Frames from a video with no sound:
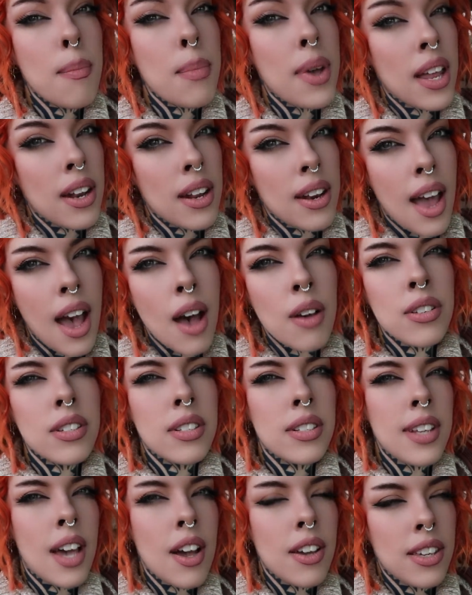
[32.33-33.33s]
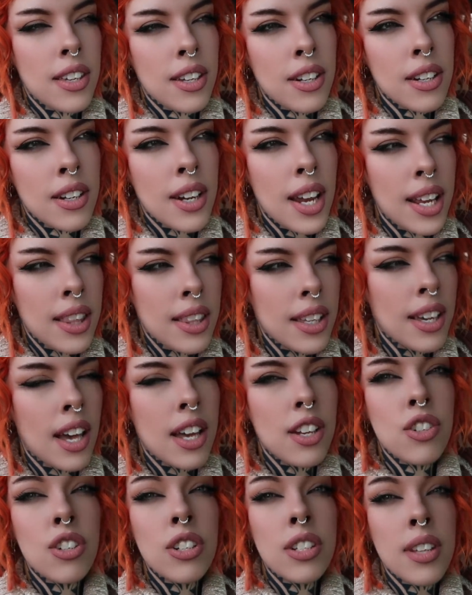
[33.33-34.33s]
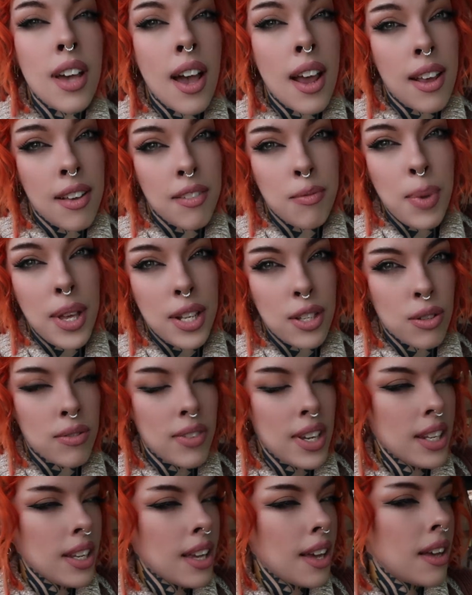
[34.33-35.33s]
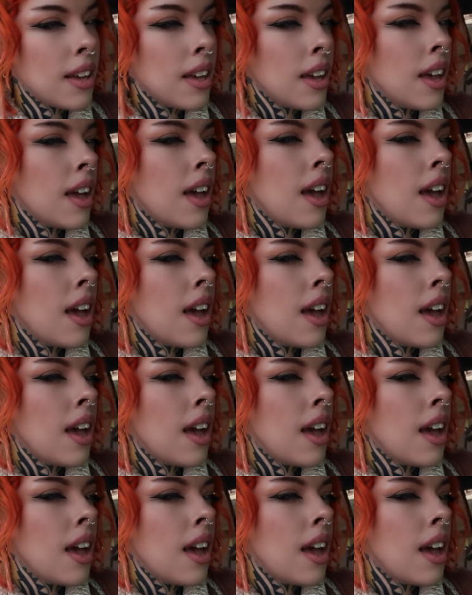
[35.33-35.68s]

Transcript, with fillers: abandoned houses out here in the countryside of Pennsylvania.